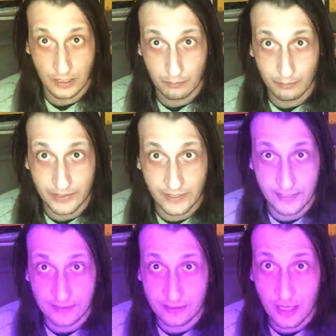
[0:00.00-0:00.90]
But
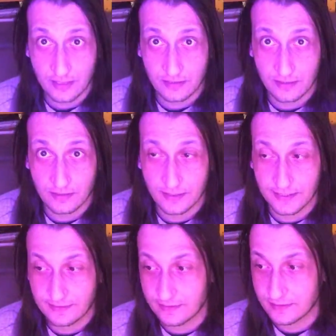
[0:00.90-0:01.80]
it
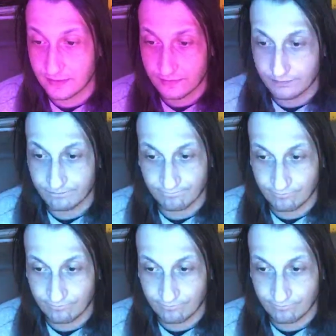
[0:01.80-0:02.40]
doesn't